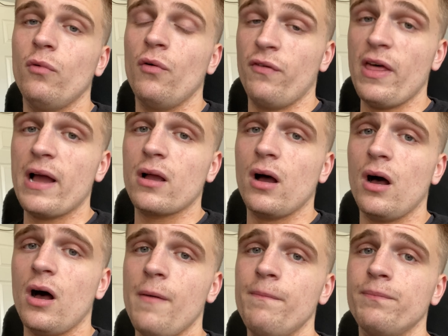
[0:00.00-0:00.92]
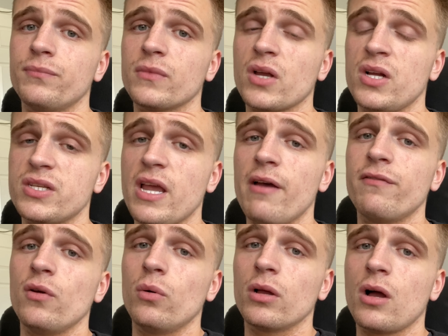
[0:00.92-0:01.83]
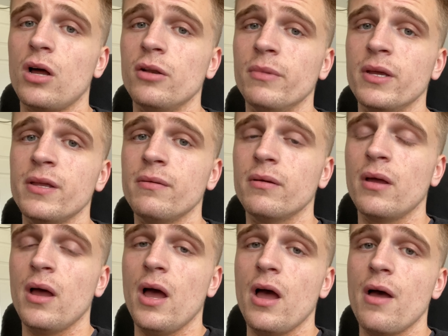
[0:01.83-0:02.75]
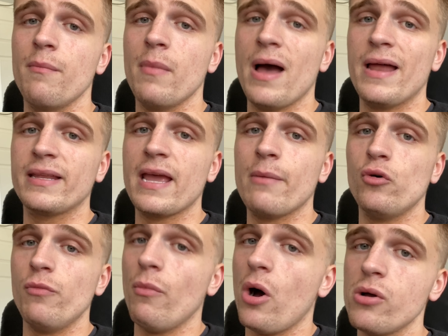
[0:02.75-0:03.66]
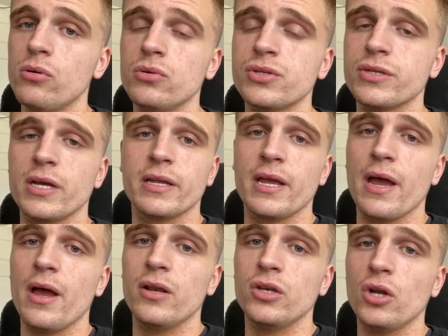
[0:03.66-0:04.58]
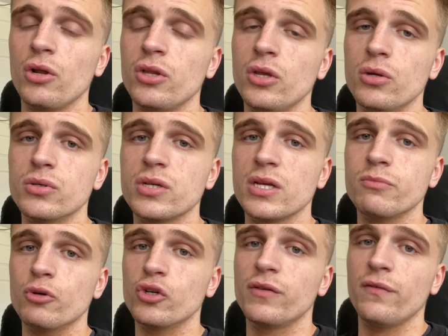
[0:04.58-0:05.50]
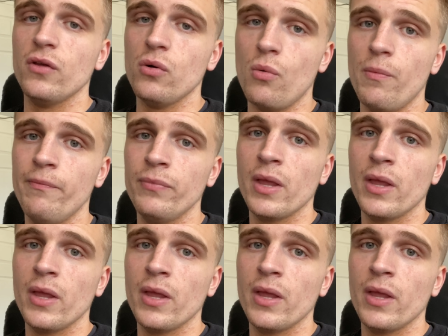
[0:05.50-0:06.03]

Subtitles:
for that car to get fuel economy and get more miles and not use as much fuel.